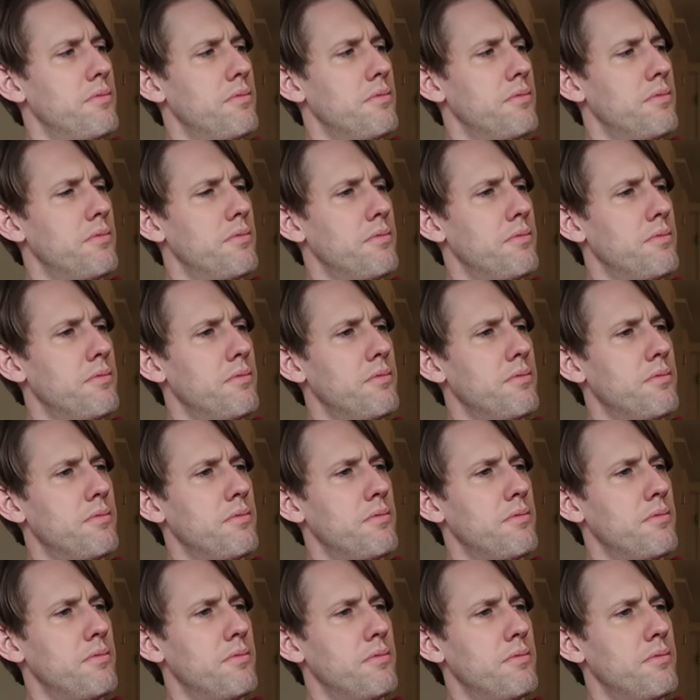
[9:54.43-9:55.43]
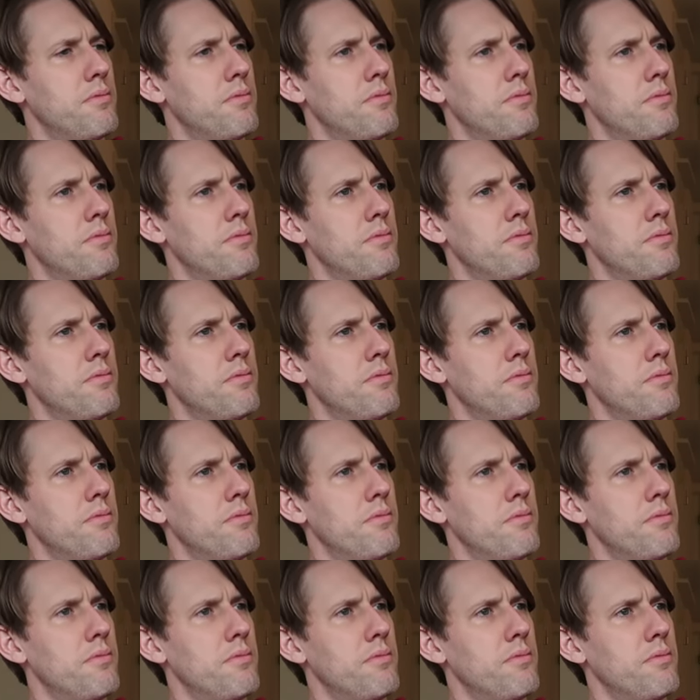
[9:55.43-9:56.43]

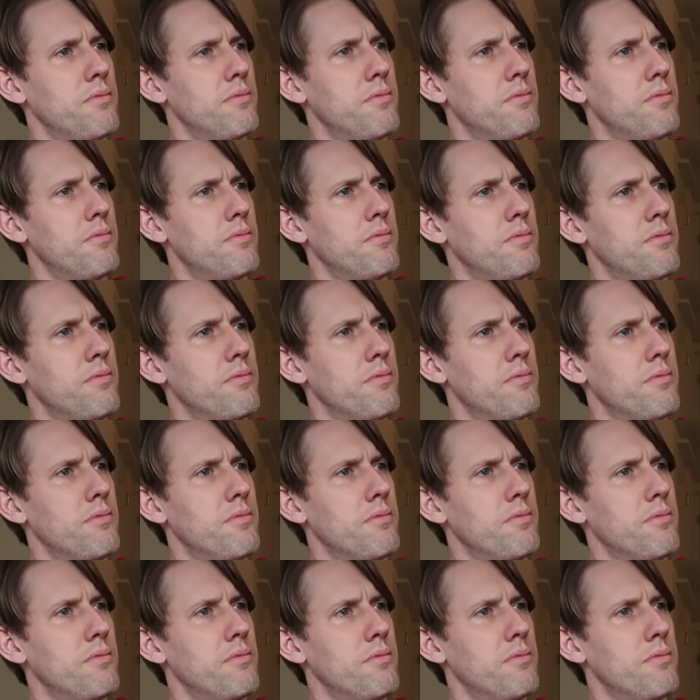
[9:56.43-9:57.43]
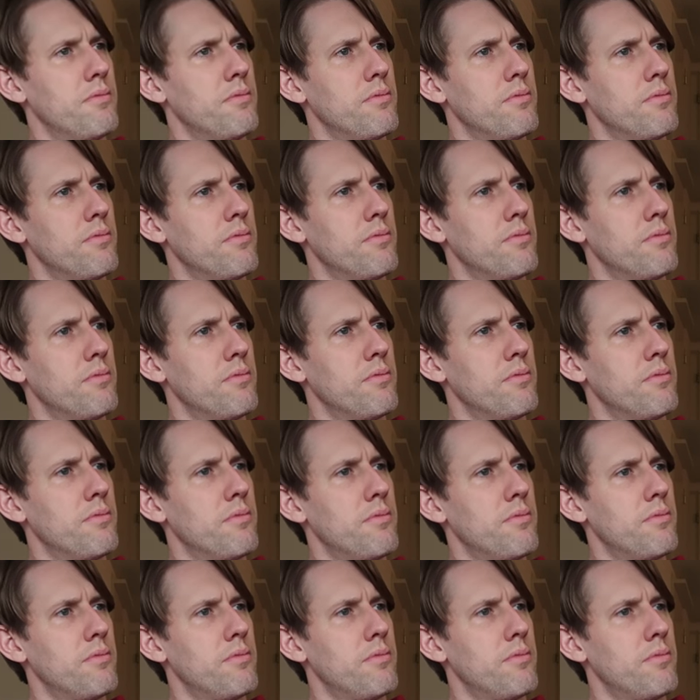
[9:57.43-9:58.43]

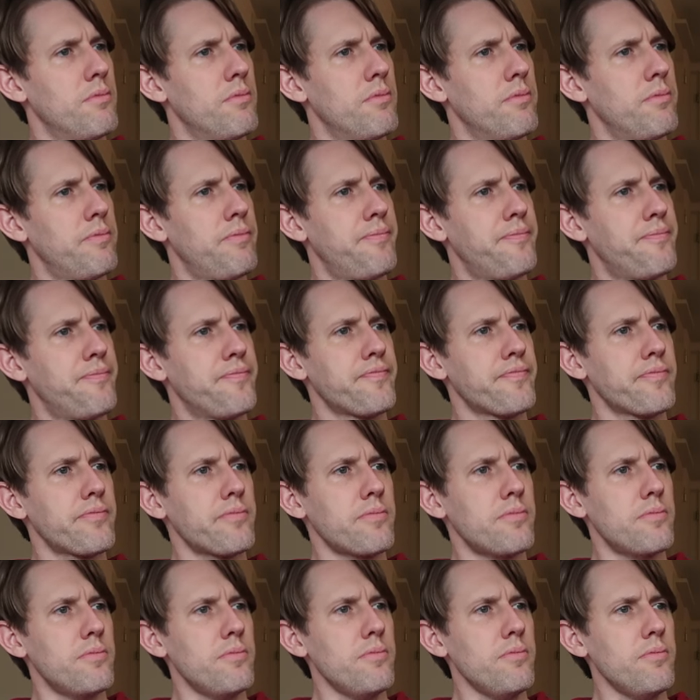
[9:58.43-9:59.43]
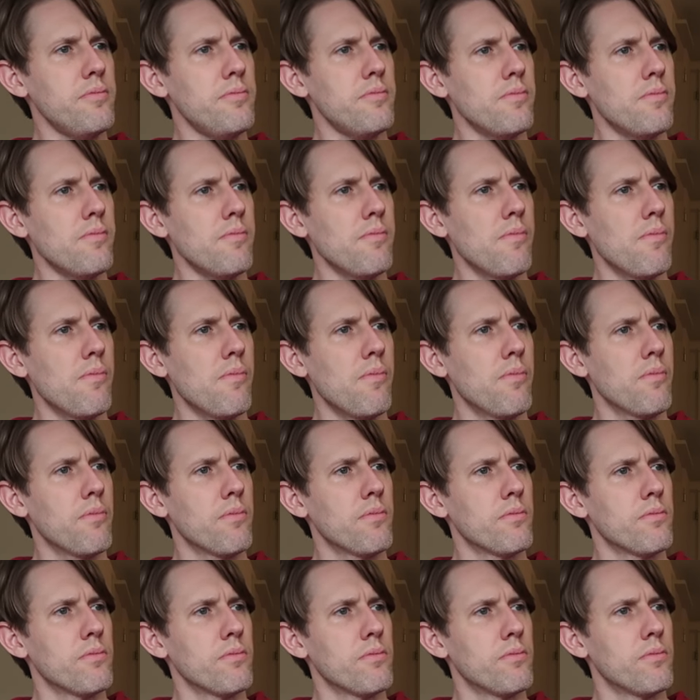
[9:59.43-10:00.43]

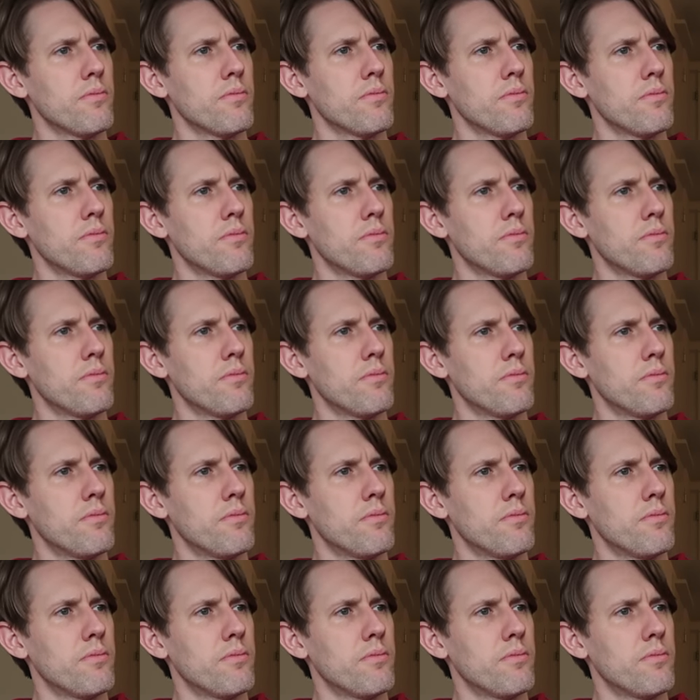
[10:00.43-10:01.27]
[no speech]